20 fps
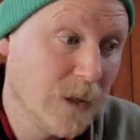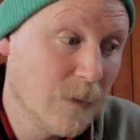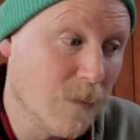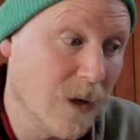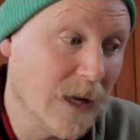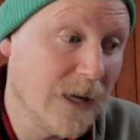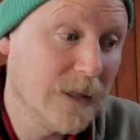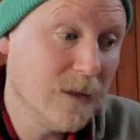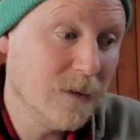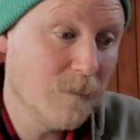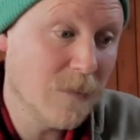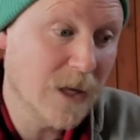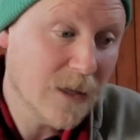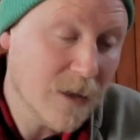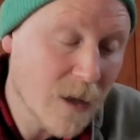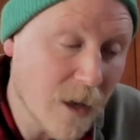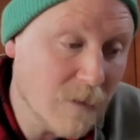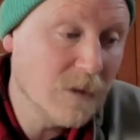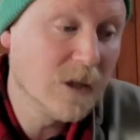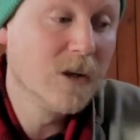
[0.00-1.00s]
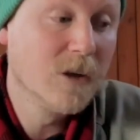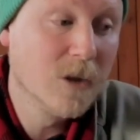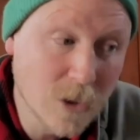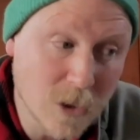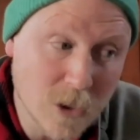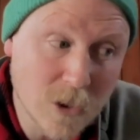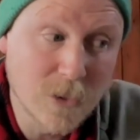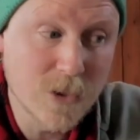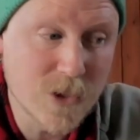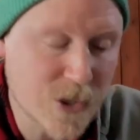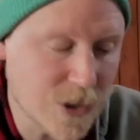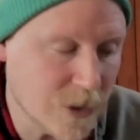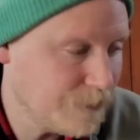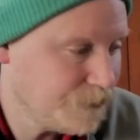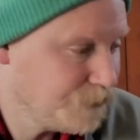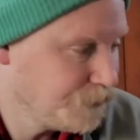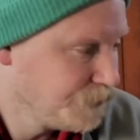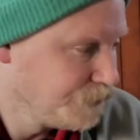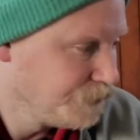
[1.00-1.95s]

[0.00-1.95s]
my, my current conclusion